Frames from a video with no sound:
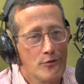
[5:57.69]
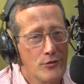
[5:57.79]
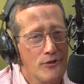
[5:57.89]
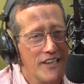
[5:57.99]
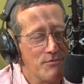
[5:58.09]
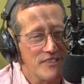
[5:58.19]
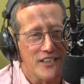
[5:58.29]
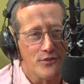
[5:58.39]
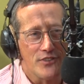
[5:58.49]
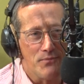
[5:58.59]
Oh, I wish
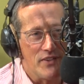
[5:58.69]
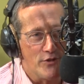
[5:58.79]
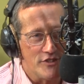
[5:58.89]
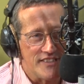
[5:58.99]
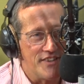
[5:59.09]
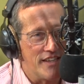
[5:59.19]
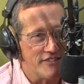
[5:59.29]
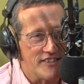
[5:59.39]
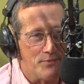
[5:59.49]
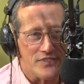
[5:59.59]
I could get my voice down there
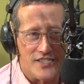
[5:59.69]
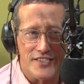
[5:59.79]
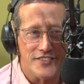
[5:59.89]
as deep as that.